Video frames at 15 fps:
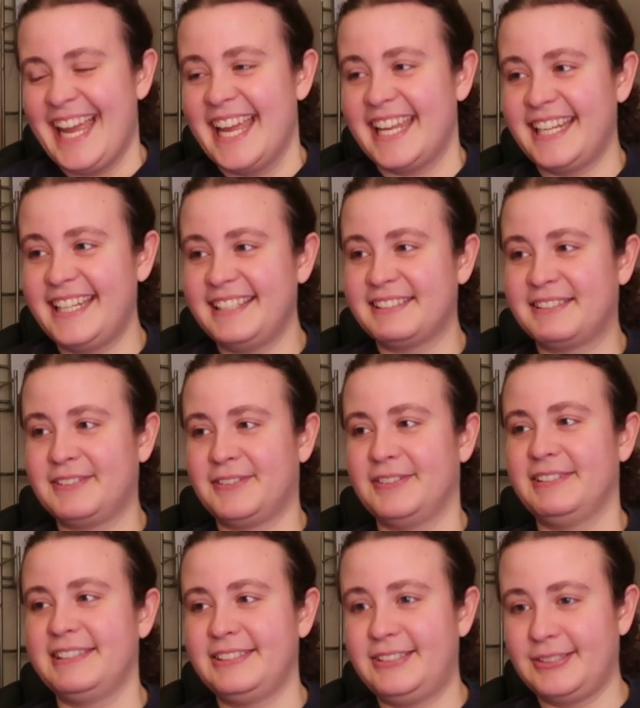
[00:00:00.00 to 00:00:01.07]
It is
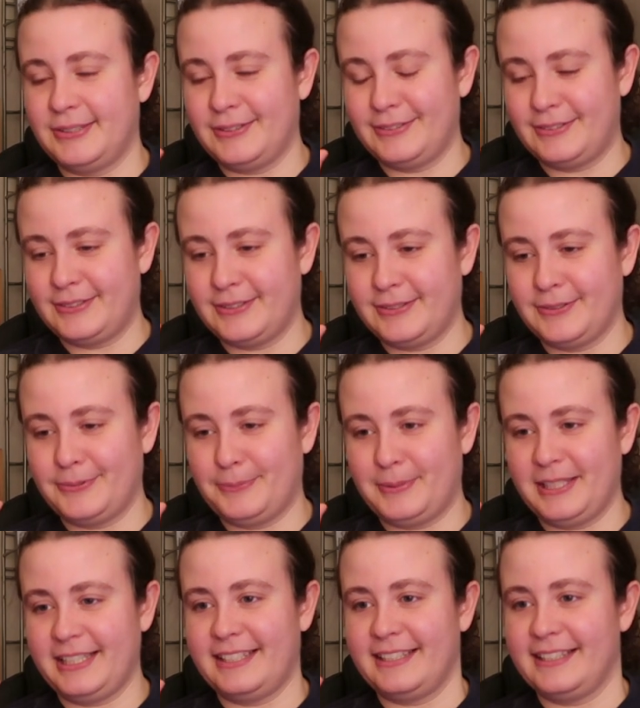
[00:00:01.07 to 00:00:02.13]
going to
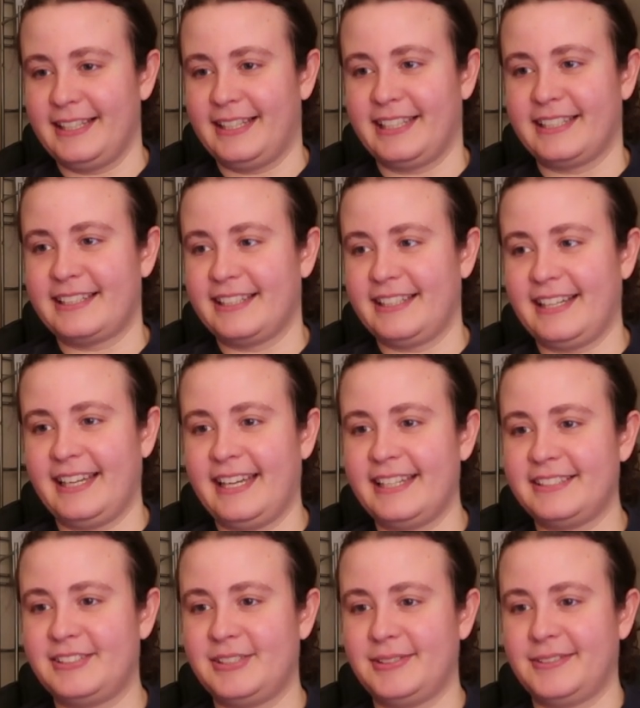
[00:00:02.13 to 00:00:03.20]
be like, I
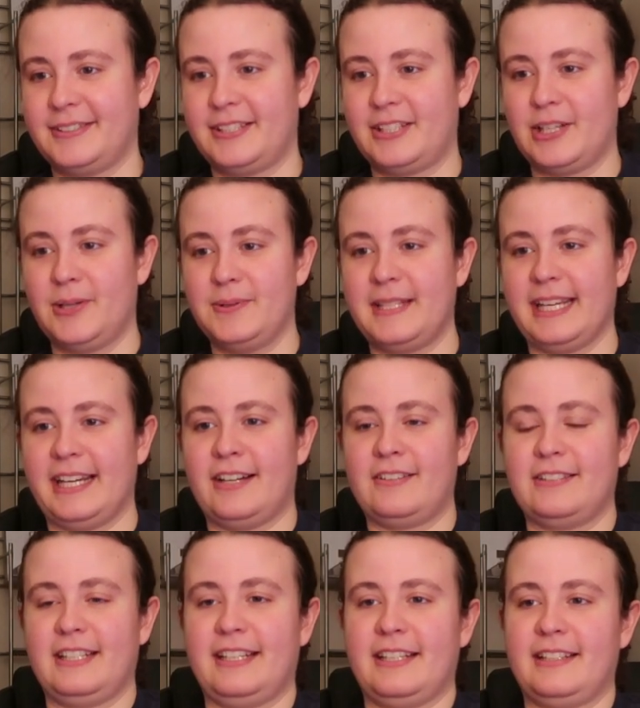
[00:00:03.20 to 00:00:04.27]
had to go
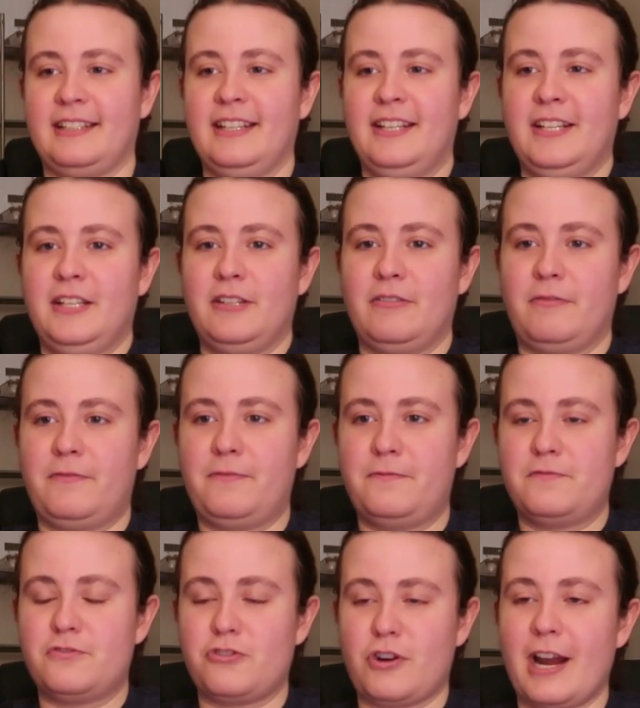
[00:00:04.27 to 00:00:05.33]
down and
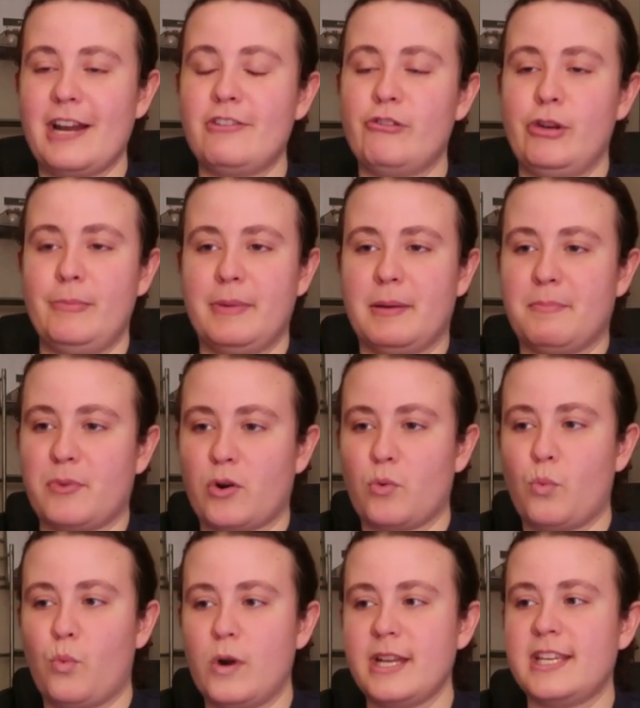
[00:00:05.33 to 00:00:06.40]
try to remember
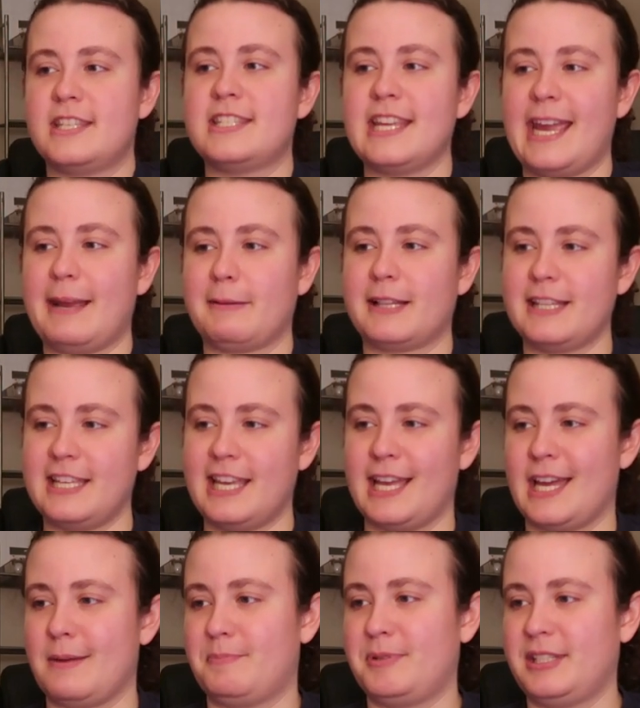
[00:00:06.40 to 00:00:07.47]
what exactly
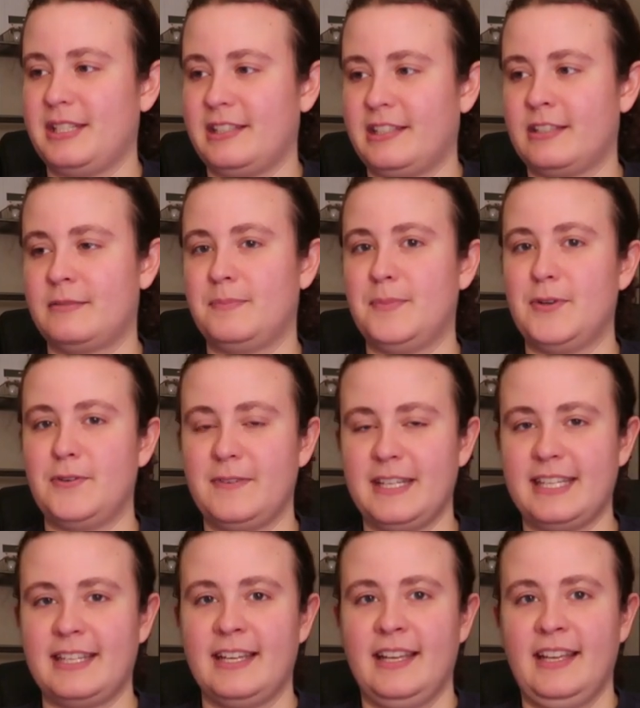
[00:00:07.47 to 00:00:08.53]
happened in this
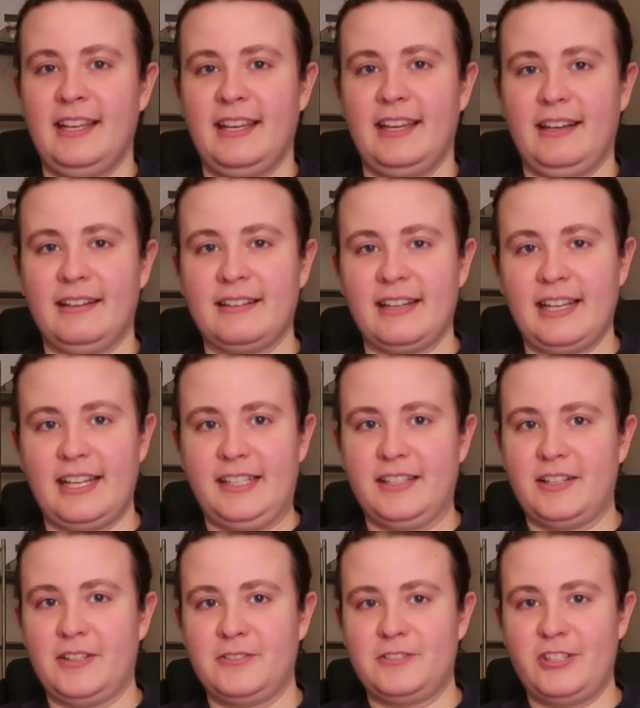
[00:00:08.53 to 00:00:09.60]
movie, and I had
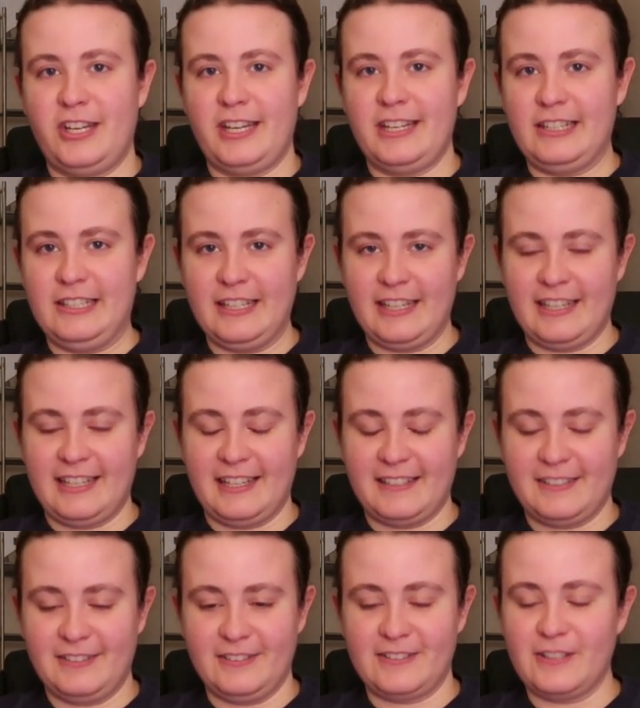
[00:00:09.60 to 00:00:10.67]
to go cheat. I
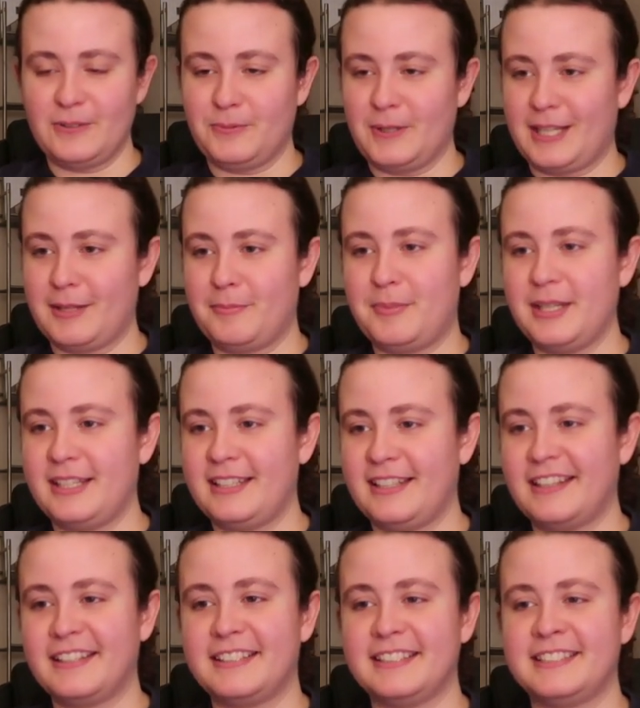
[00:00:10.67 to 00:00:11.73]
had to look on
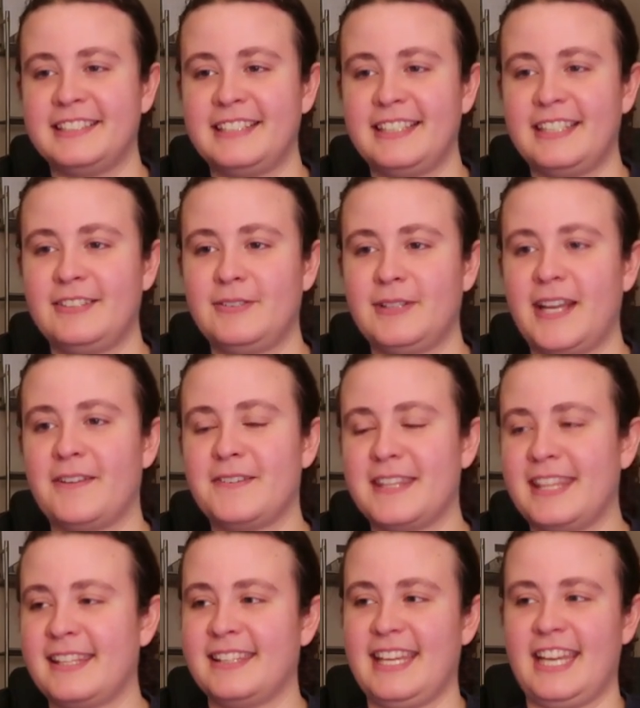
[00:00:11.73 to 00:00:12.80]
Wikipedia to see
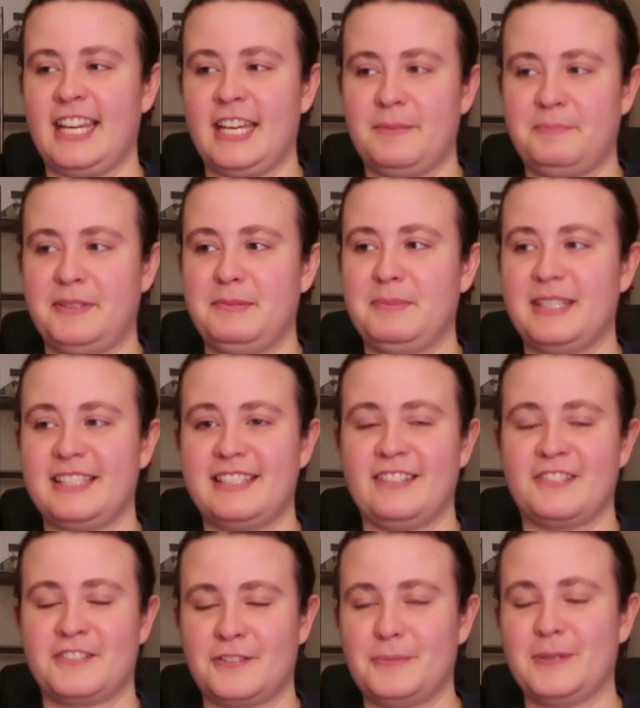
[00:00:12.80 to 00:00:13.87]
everything that happened, because
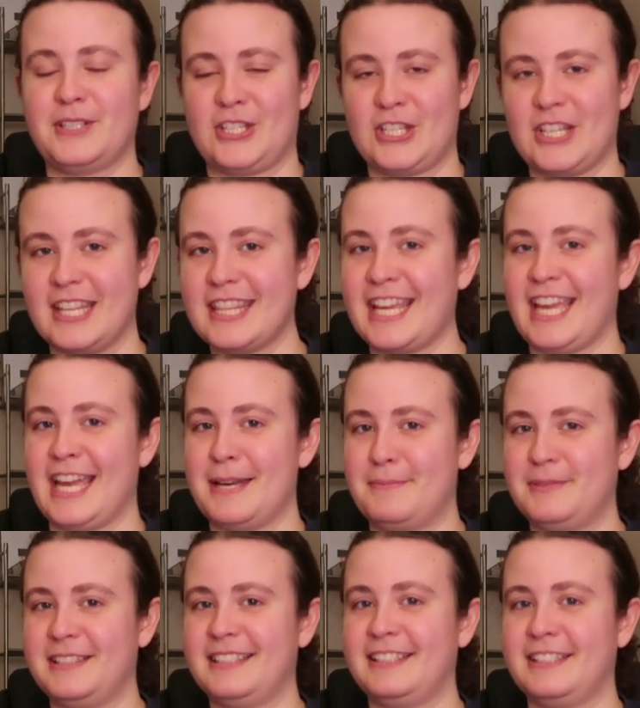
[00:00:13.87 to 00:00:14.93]
there's so much shit that
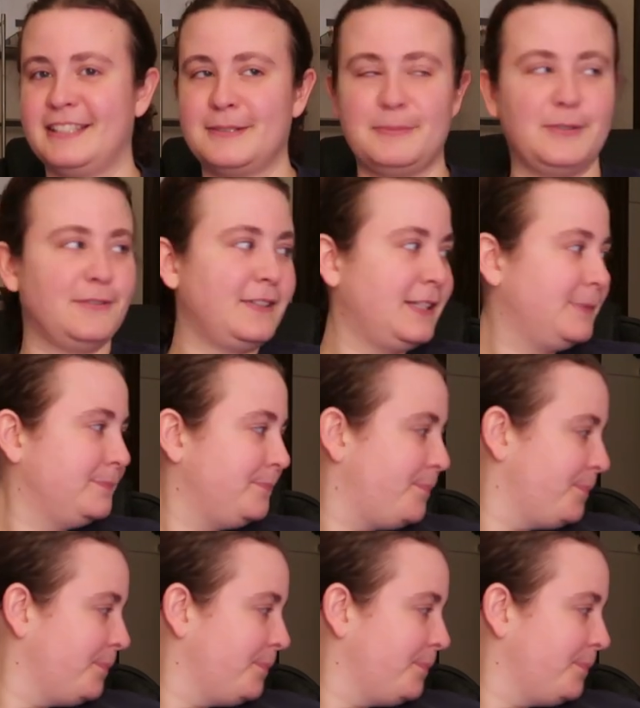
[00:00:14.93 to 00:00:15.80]
happened in this movie.